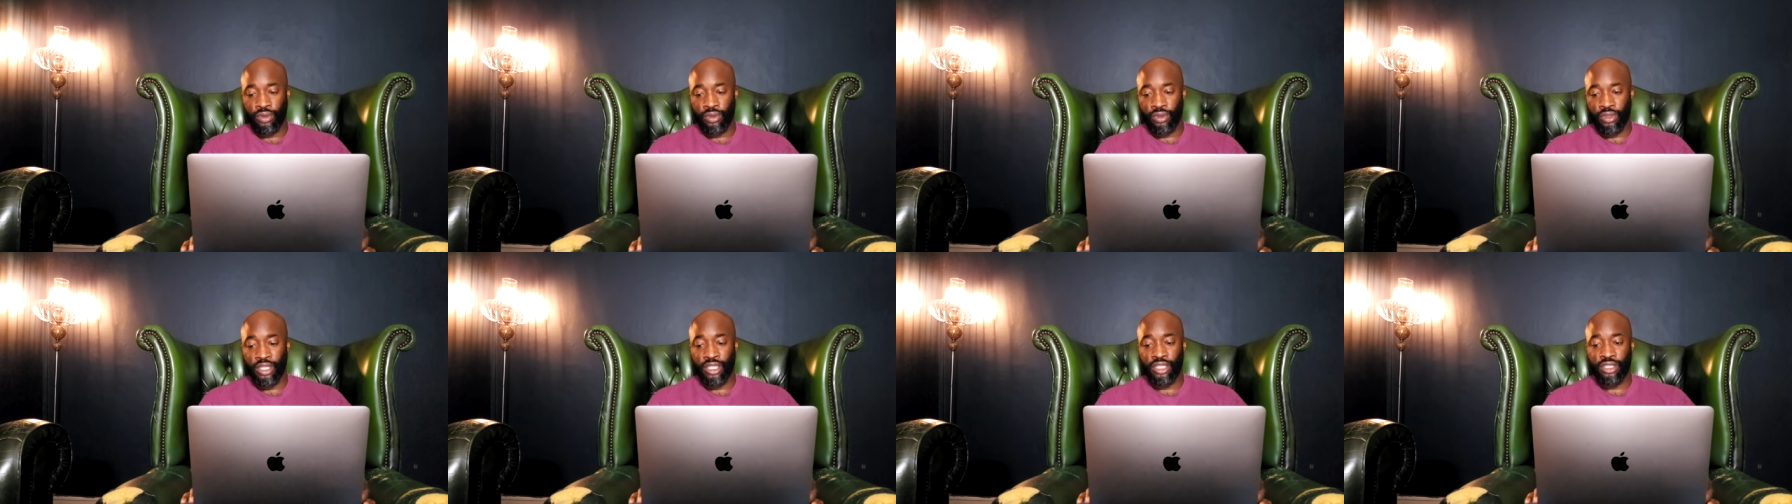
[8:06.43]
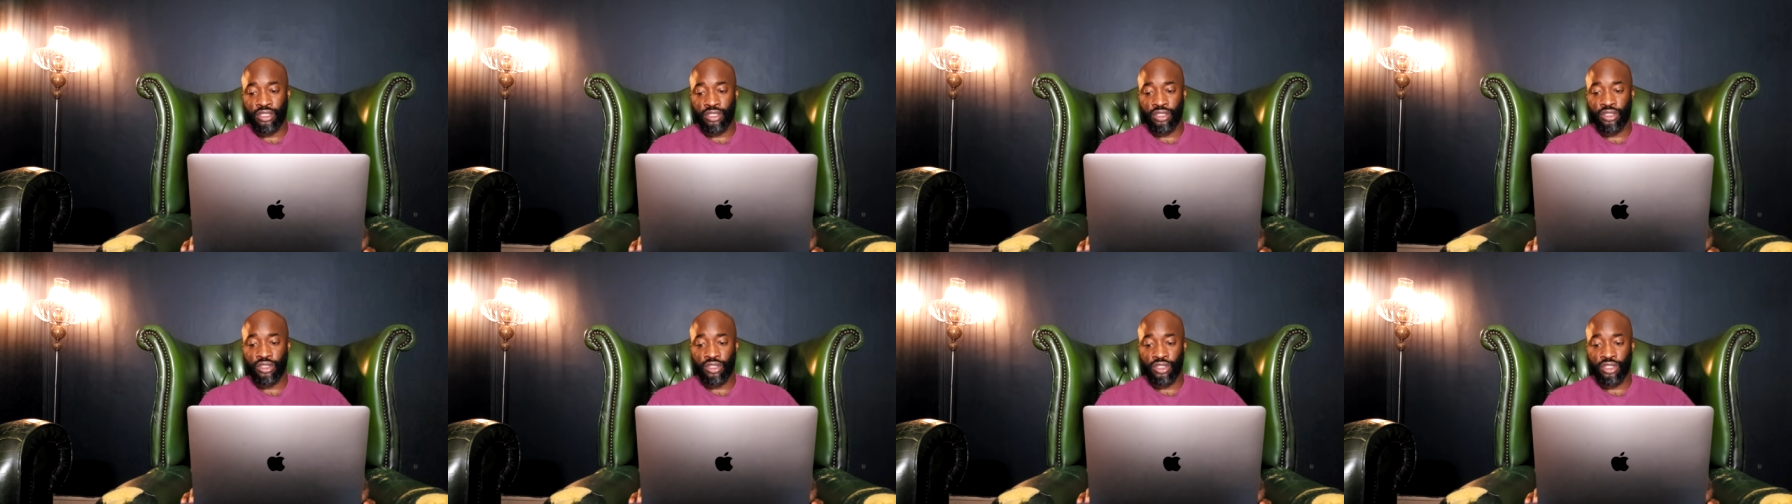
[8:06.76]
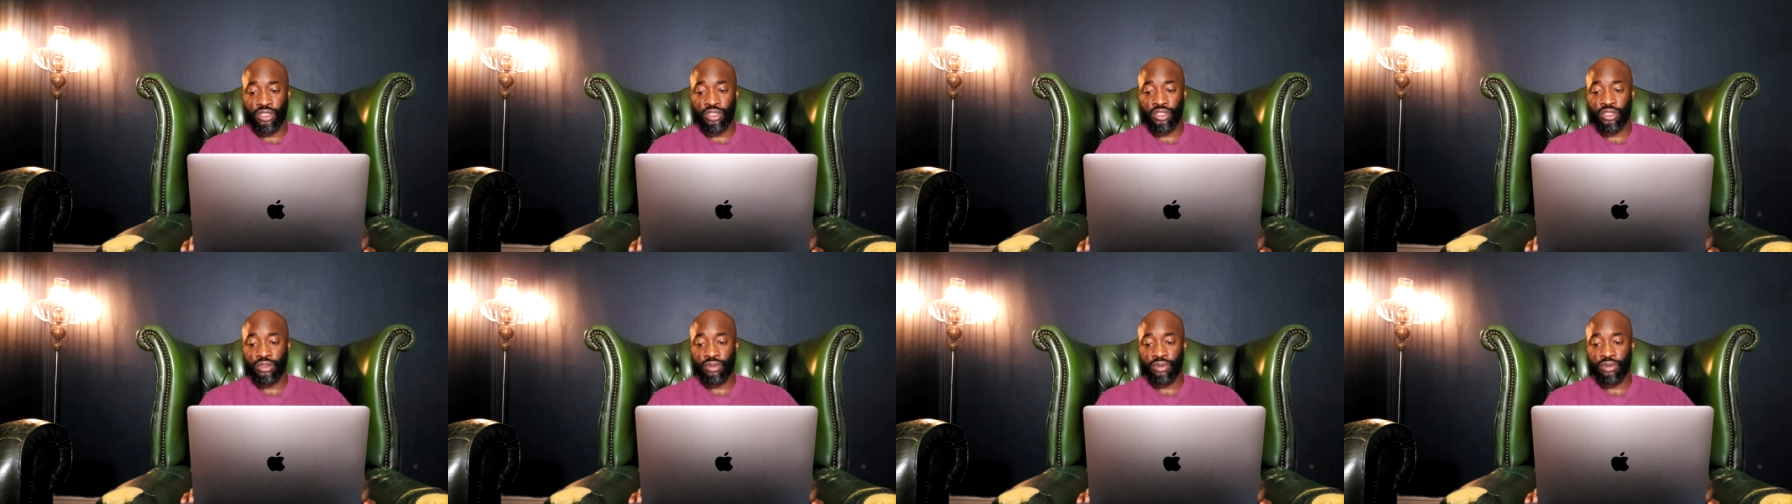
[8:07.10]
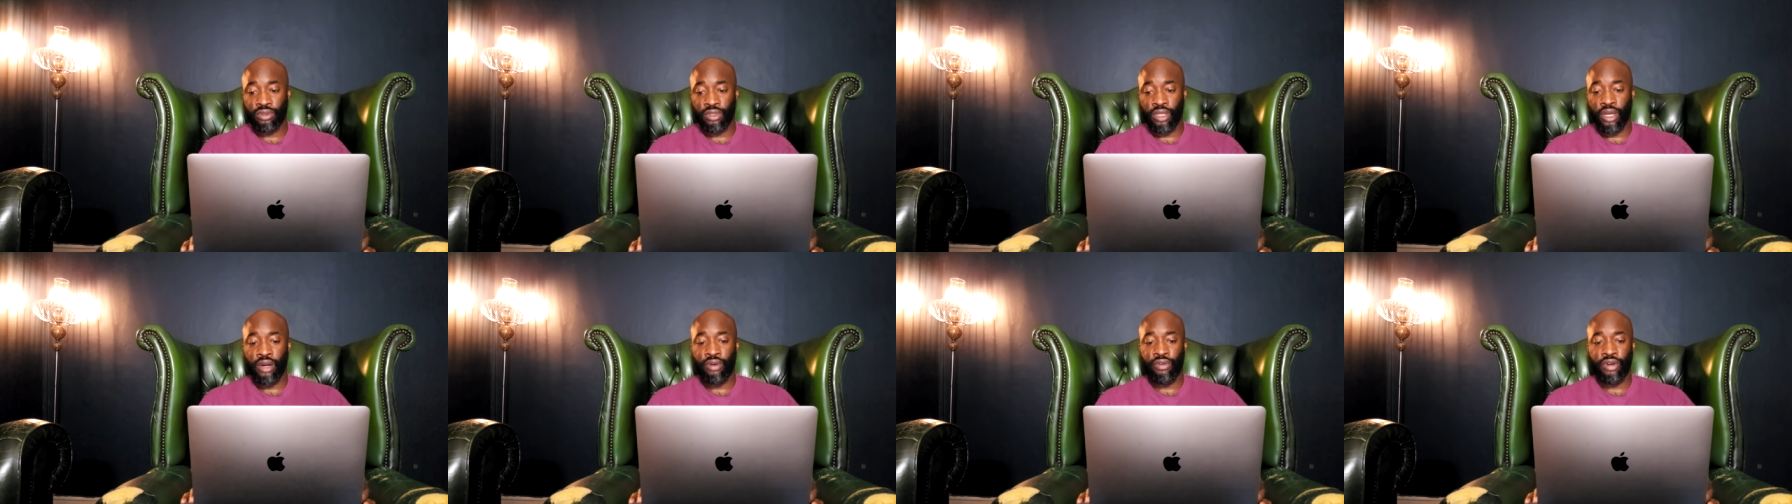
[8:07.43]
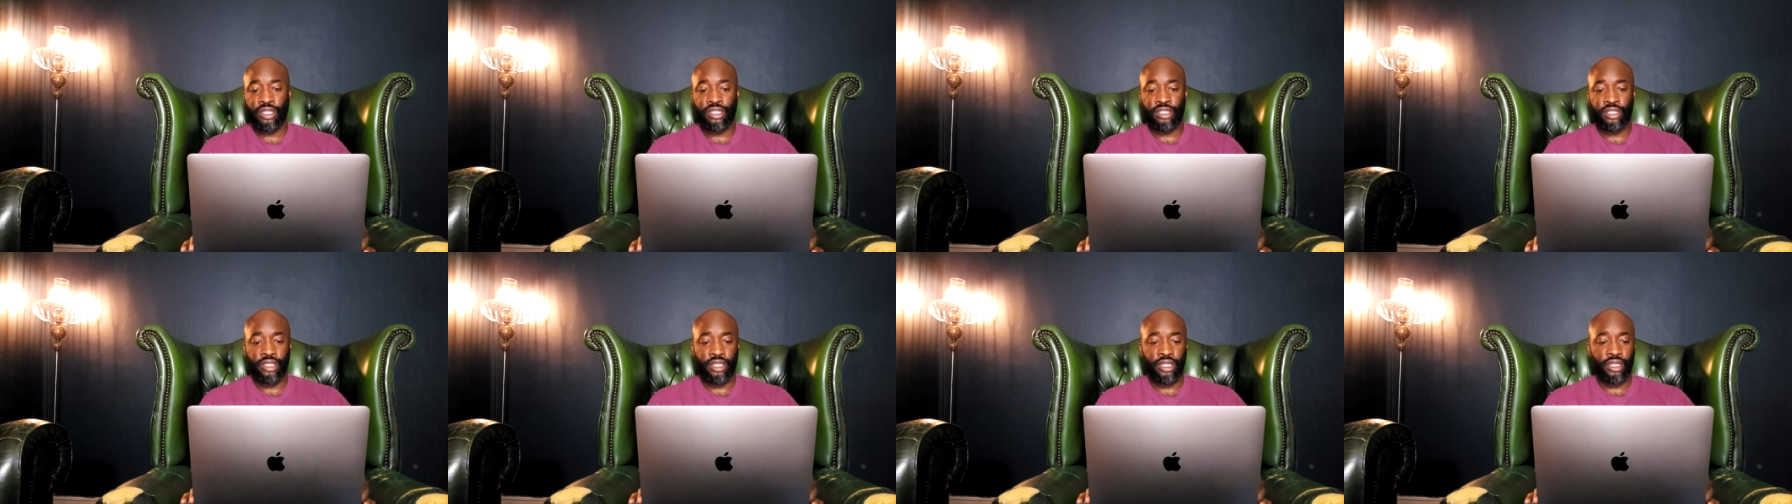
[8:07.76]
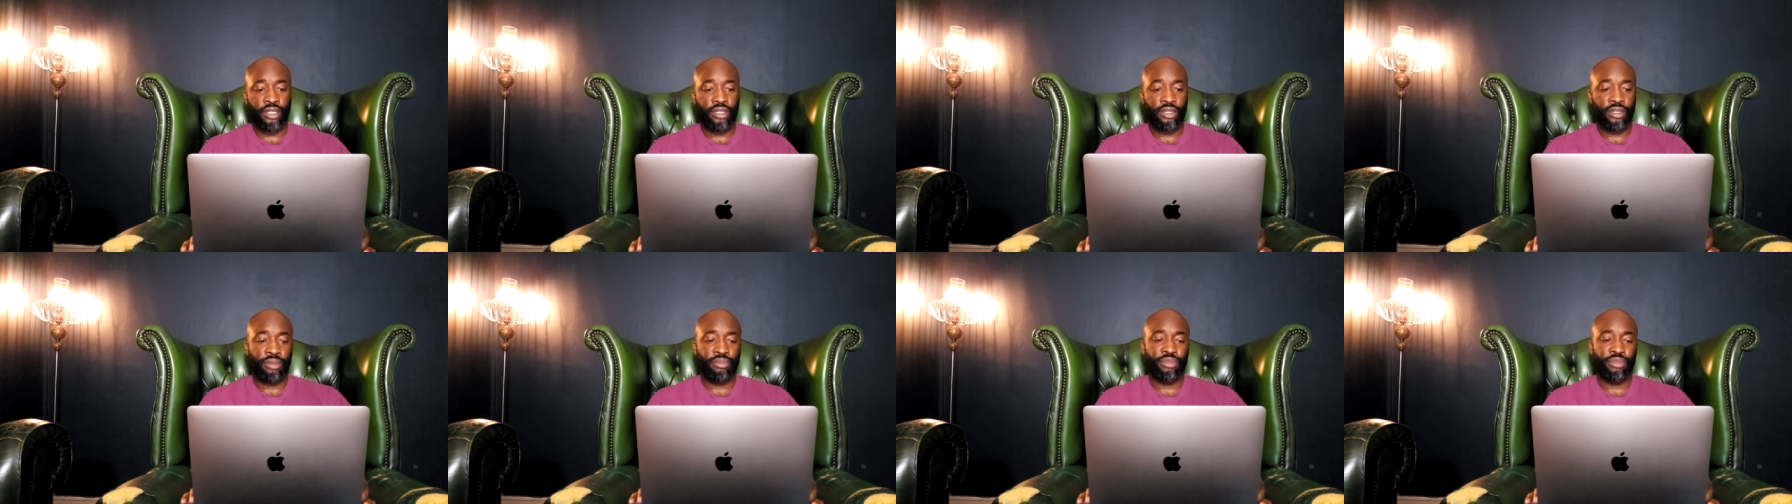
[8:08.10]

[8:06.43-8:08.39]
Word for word: this diuretic,